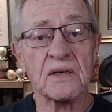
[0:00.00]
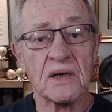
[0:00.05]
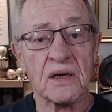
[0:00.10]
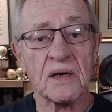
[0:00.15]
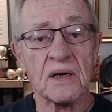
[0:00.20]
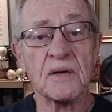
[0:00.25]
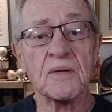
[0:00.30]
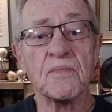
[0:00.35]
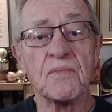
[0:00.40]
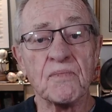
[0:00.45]

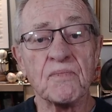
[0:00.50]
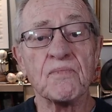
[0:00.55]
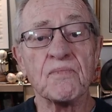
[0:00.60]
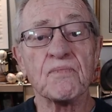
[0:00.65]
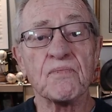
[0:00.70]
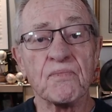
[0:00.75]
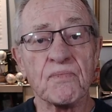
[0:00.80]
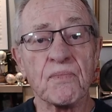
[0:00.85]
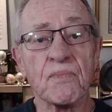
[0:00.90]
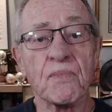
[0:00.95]

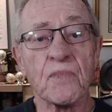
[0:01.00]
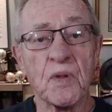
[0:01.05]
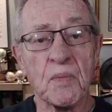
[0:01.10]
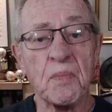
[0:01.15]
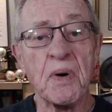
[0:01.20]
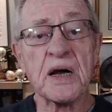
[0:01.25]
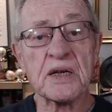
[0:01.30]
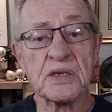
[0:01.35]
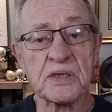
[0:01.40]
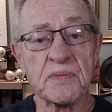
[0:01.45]
the
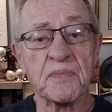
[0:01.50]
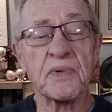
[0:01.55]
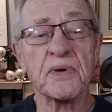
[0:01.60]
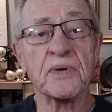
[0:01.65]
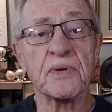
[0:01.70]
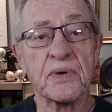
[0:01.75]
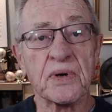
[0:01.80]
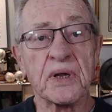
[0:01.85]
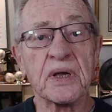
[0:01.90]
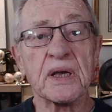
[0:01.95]

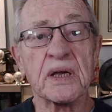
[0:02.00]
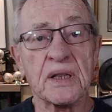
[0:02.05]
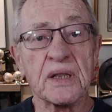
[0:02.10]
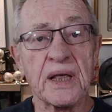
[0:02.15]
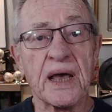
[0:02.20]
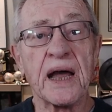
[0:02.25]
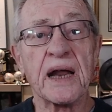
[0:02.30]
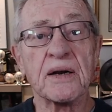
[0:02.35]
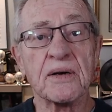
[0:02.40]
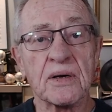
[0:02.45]
possibility
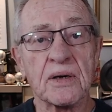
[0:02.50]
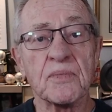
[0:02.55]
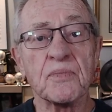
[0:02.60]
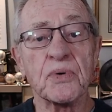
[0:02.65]
that